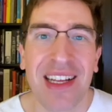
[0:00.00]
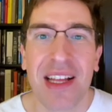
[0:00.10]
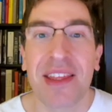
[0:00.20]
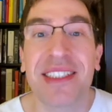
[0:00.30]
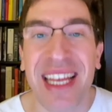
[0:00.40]

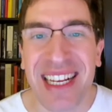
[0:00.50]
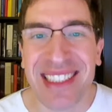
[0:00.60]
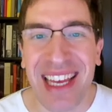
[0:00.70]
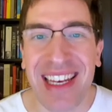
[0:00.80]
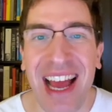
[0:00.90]
The data
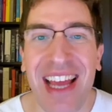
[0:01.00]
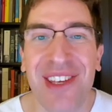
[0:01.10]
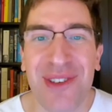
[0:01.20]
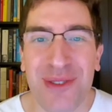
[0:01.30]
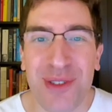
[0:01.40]
set I
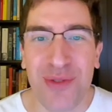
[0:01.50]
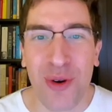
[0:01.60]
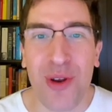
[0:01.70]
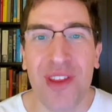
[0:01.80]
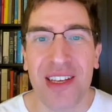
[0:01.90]
used
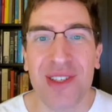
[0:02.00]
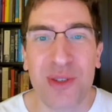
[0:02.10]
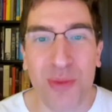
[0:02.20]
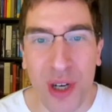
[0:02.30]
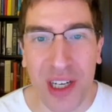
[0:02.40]
for this
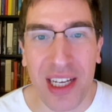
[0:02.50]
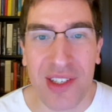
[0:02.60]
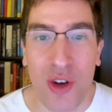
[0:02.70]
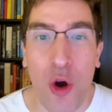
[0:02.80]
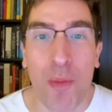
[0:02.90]
work
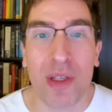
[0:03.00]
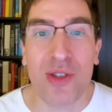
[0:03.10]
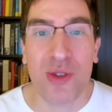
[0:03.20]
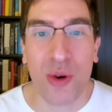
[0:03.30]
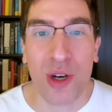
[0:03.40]
is an open
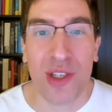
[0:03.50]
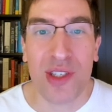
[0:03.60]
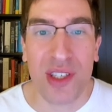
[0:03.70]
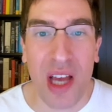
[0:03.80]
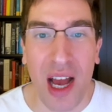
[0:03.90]

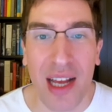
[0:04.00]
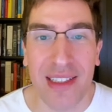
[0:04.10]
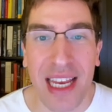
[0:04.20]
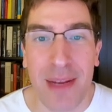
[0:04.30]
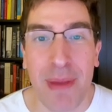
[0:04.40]
source
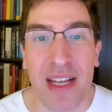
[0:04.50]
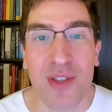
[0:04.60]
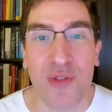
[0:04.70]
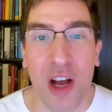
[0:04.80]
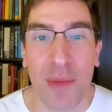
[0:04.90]

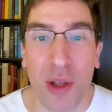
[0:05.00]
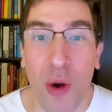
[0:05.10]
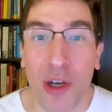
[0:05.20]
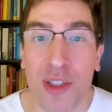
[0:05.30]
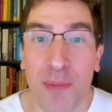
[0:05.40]
database from the
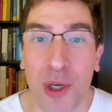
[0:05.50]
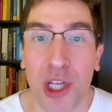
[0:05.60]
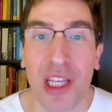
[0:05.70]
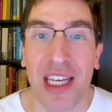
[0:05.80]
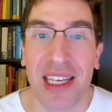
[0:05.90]
Lawrence
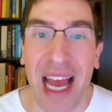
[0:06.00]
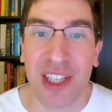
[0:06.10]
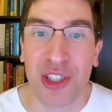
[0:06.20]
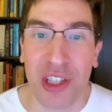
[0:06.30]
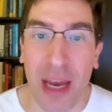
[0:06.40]
Berkeley
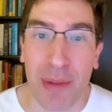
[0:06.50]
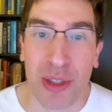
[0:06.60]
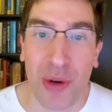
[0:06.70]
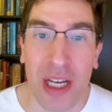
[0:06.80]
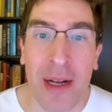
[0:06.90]
National
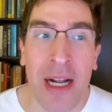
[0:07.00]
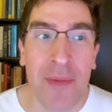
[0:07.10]
Laboratory.